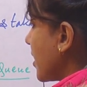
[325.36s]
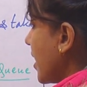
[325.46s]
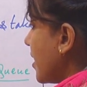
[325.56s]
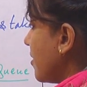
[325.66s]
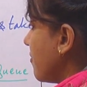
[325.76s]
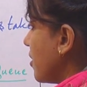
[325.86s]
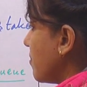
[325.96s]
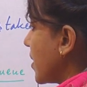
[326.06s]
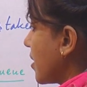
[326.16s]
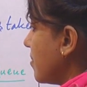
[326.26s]
end
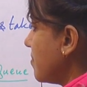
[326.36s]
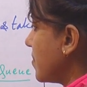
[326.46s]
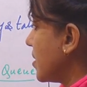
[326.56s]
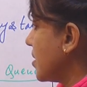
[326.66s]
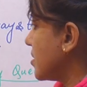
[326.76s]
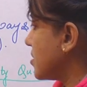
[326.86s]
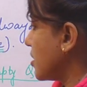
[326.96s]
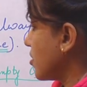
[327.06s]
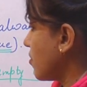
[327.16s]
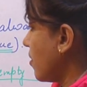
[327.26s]
will become
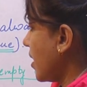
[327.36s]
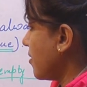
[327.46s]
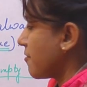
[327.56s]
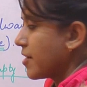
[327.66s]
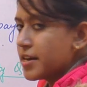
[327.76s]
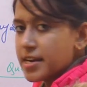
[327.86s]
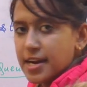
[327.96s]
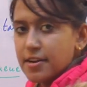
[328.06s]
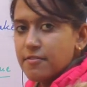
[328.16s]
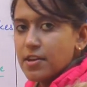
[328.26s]
0 and front
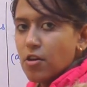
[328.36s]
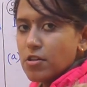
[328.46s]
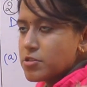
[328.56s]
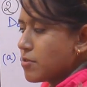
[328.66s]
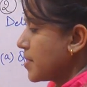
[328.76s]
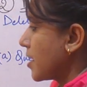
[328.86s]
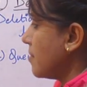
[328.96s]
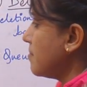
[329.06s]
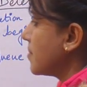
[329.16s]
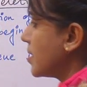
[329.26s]
end will also
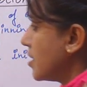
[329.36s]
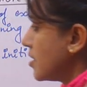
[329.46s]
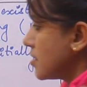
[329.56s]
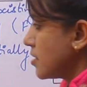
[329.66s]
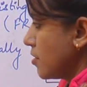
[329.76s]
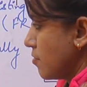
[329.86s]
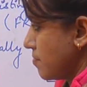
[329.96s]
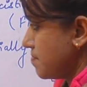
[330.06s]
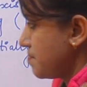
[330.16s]
become 0.